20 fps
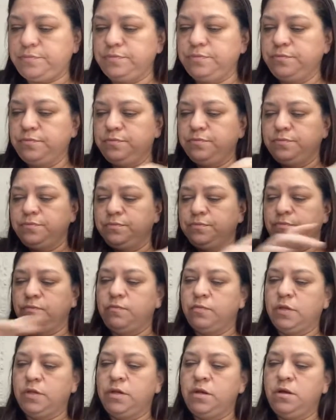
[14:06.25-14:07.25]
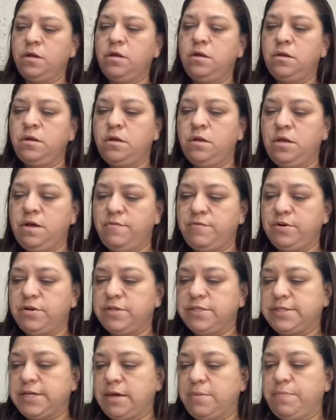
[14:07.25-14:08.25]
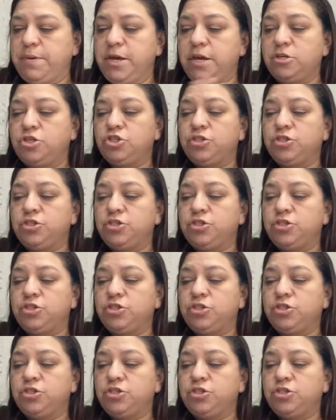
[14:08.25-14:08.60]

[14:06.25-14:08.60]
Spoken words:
I don't know, the second page.